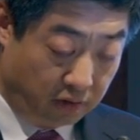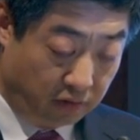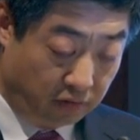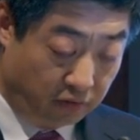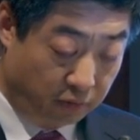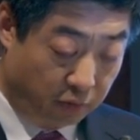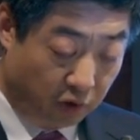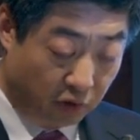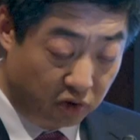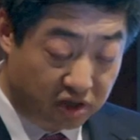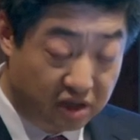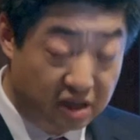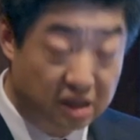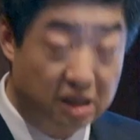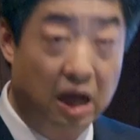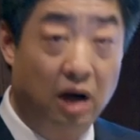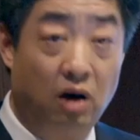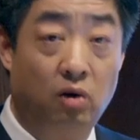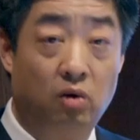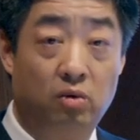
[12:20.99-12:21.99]
for both
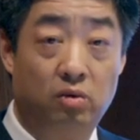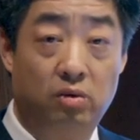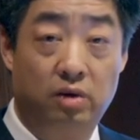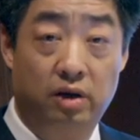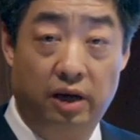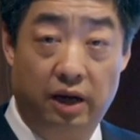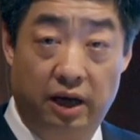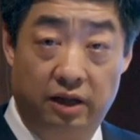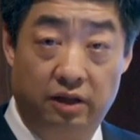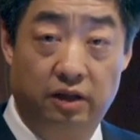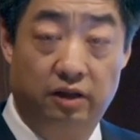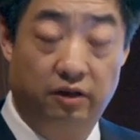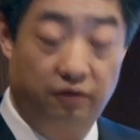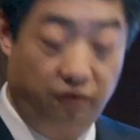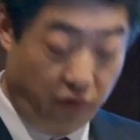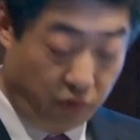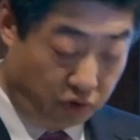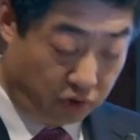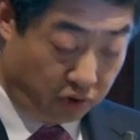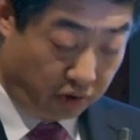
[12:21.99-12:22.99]
now and in the
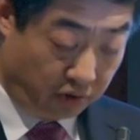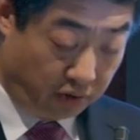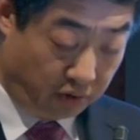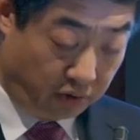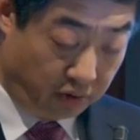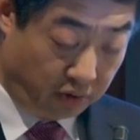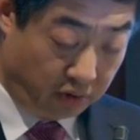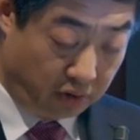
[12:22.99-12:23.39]
future.